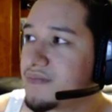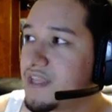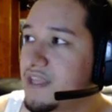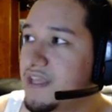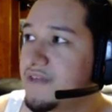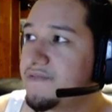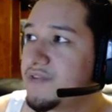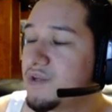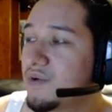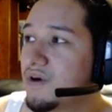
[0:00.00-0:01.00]
if
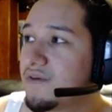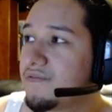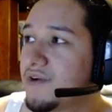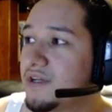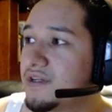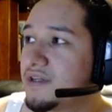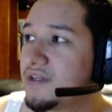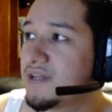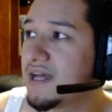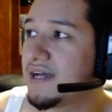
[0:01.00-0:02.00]
you are a front
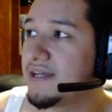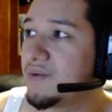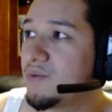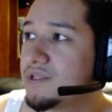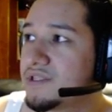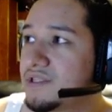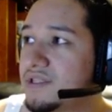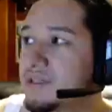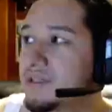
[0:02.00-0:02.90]
line Wizard,